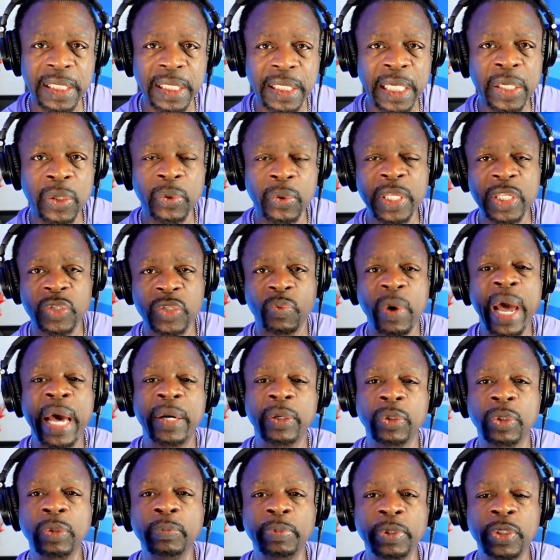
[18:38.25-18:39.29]
And I know that's
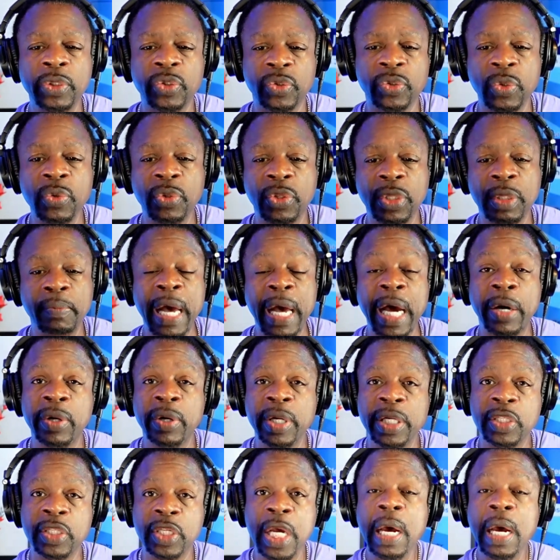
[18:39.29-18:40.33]
radical, but the truth of the matter
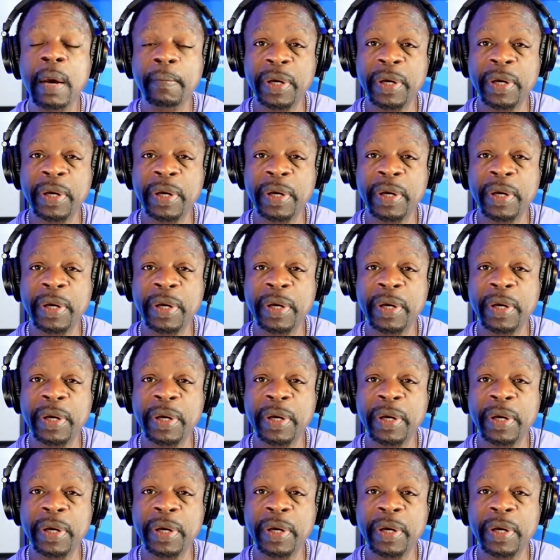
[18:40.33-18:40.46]
is,